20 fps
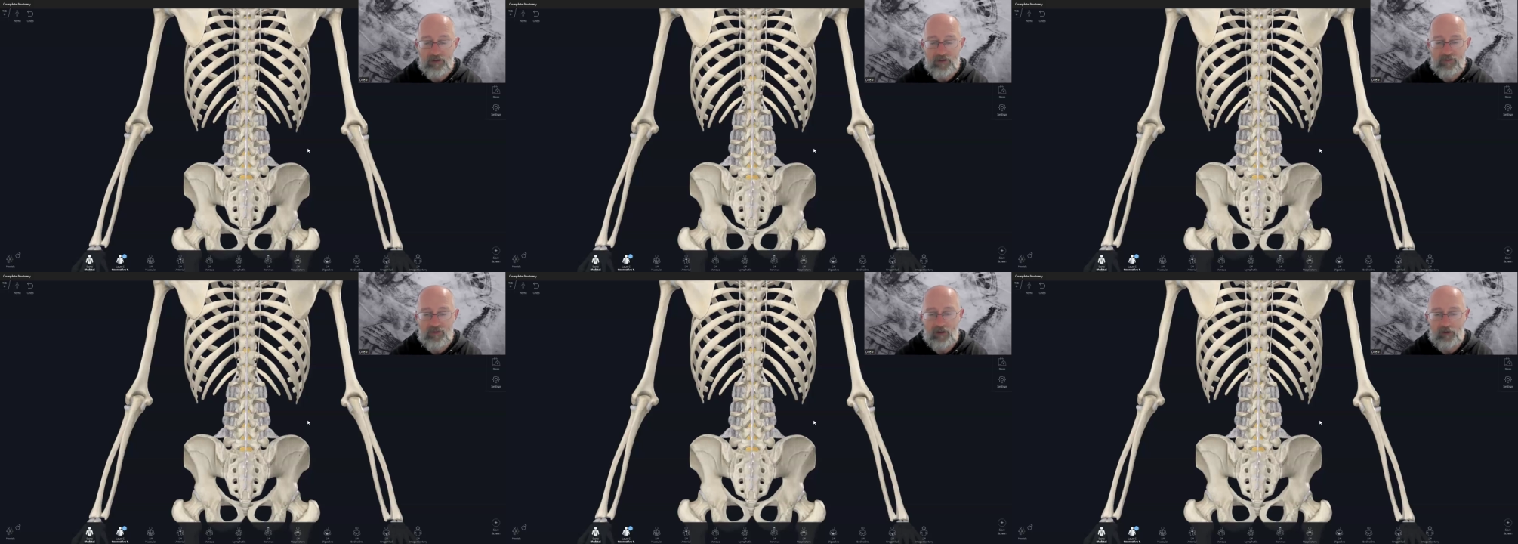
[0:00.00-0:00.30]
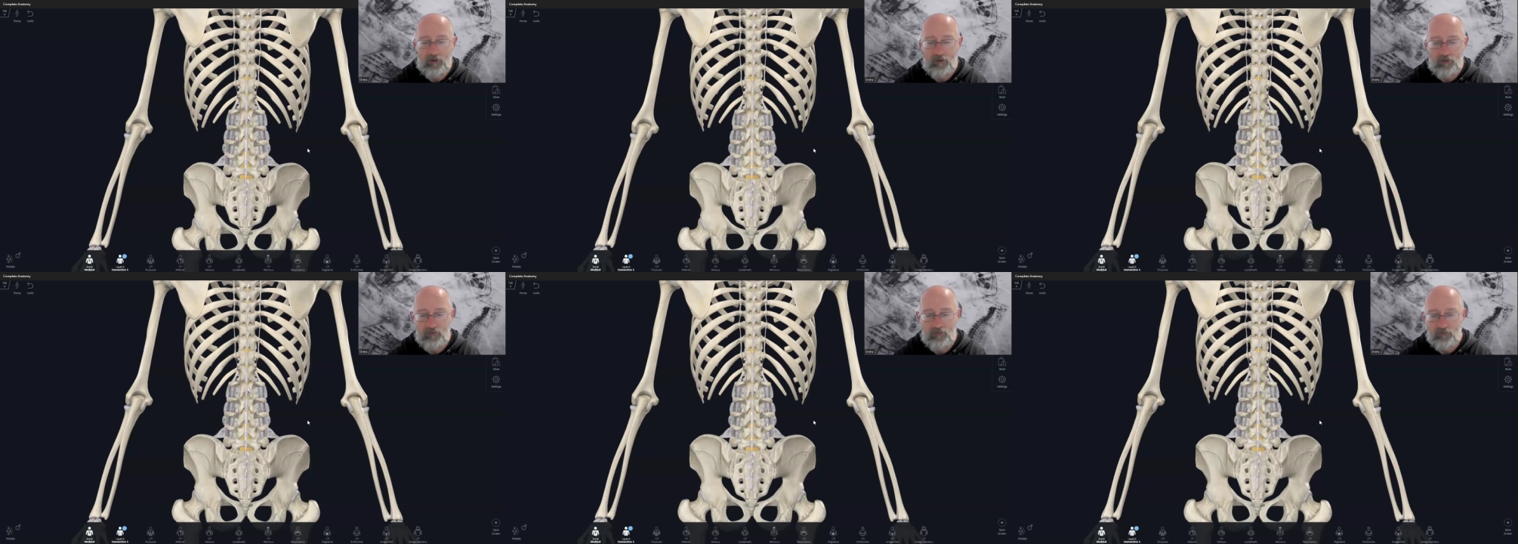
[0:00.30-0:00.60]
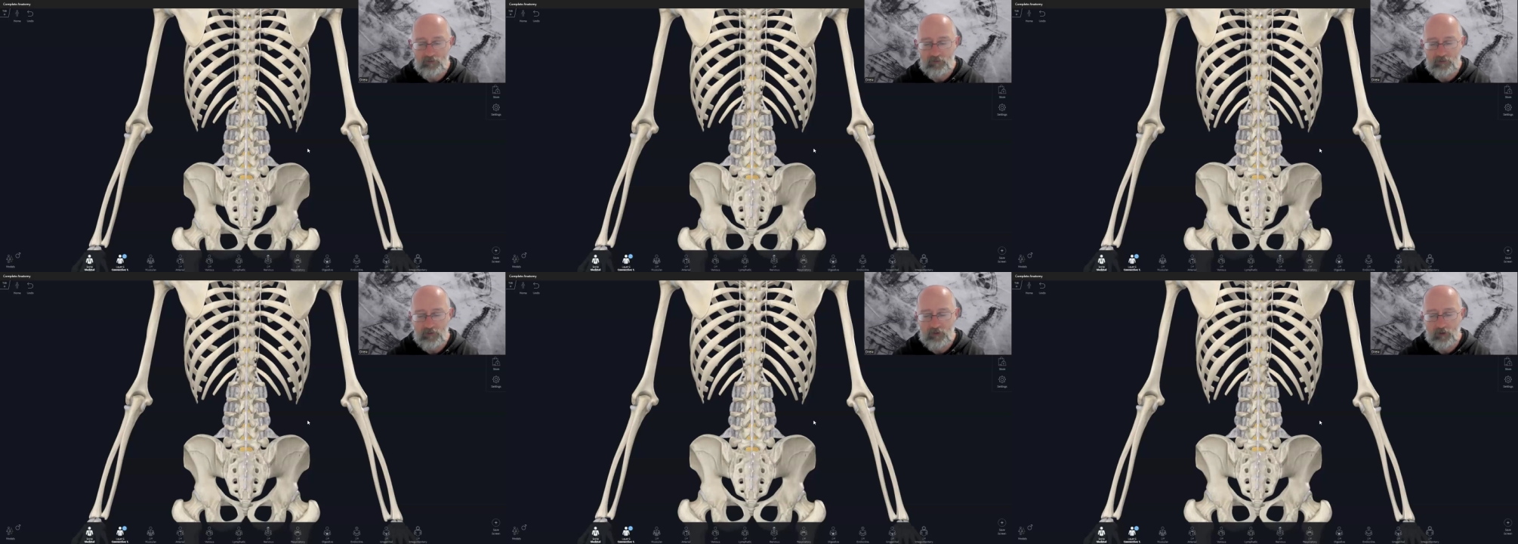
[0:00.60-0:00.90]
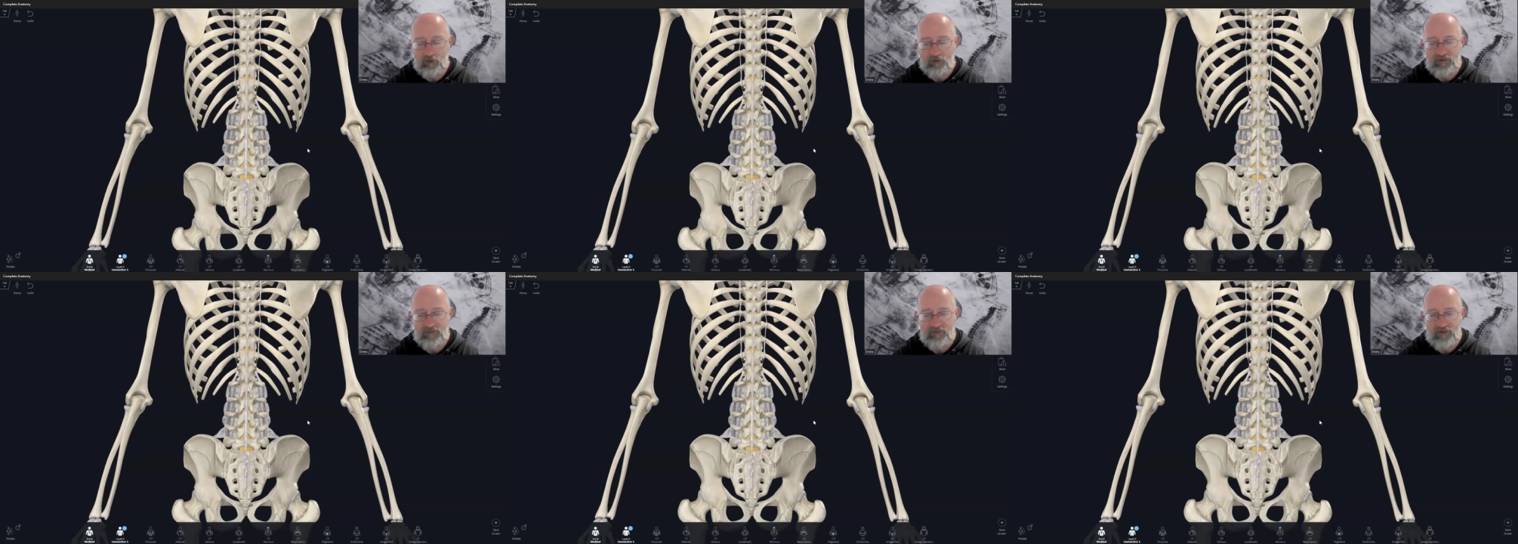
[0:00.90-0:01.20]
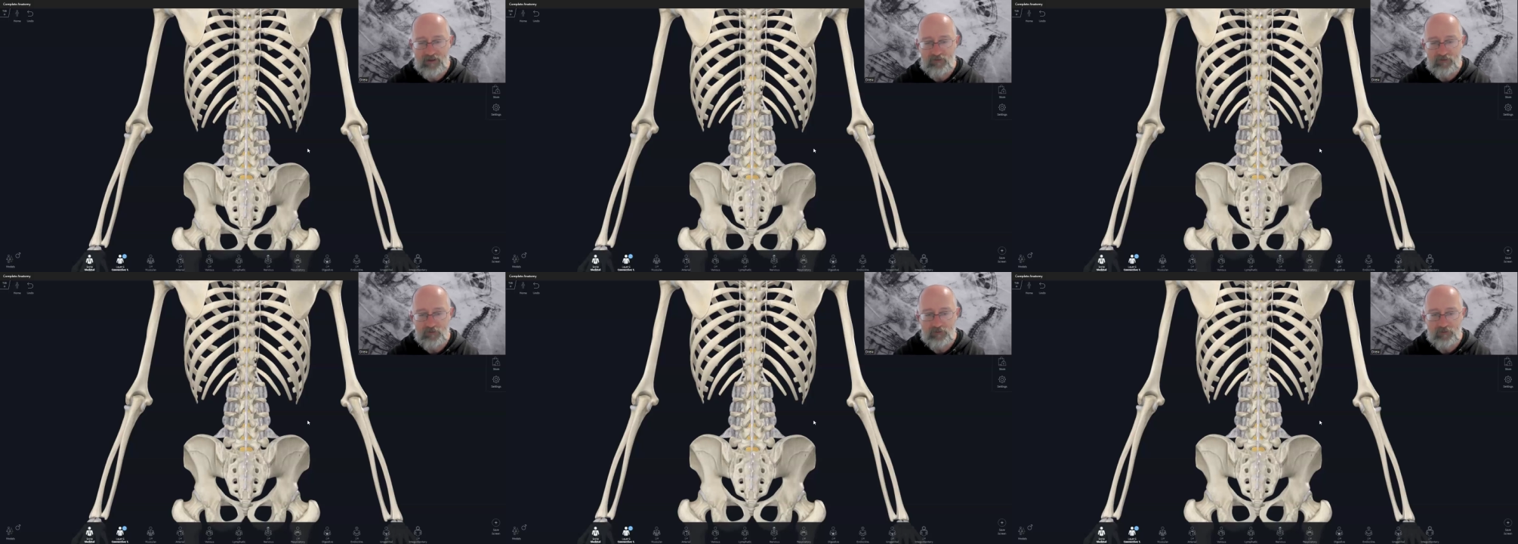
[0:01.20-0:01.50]
and that kind of really
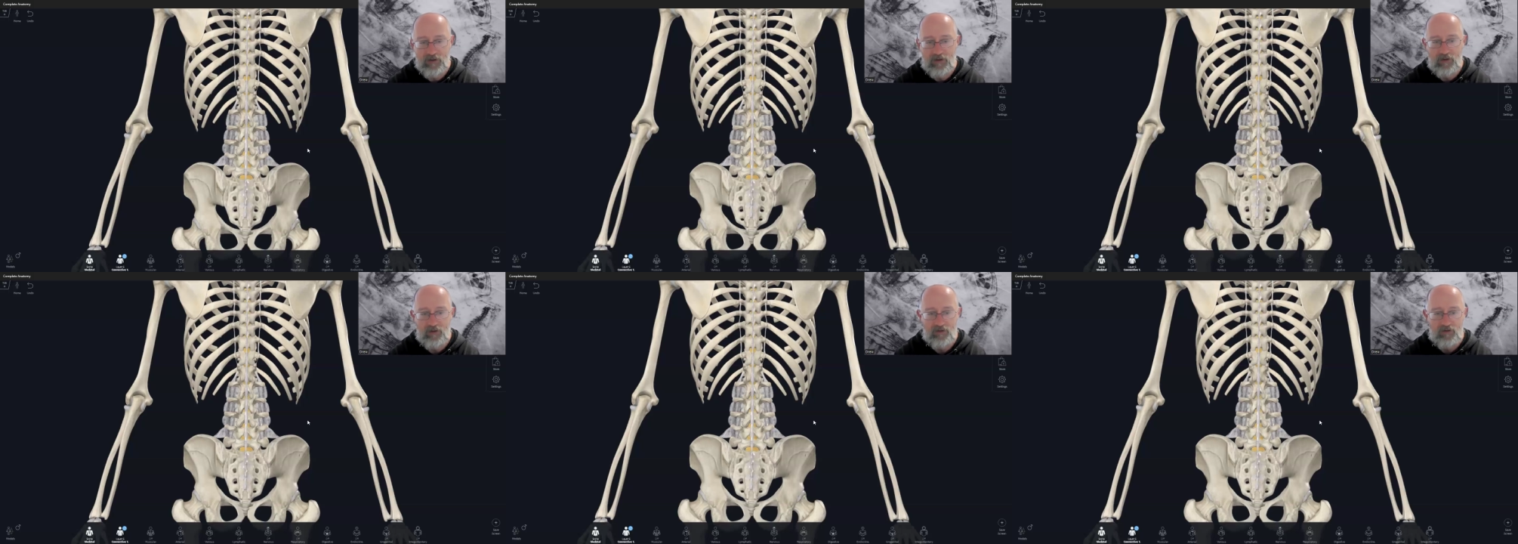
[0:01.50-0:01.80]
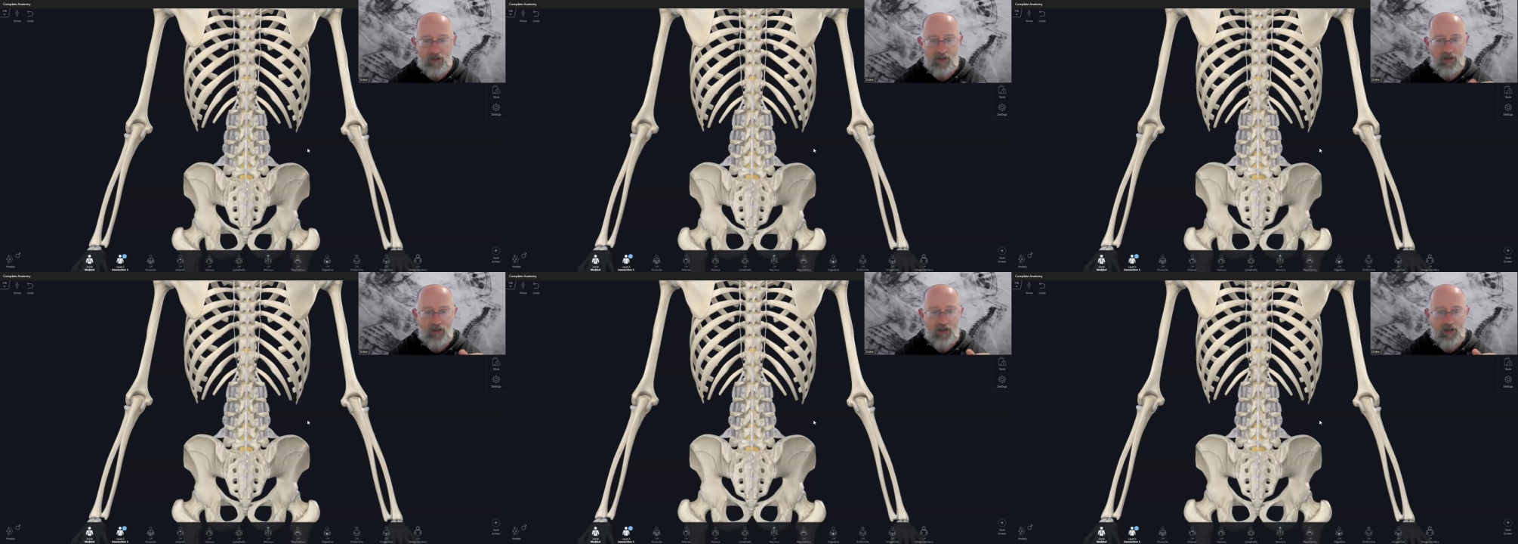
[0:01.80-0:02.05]
orientates around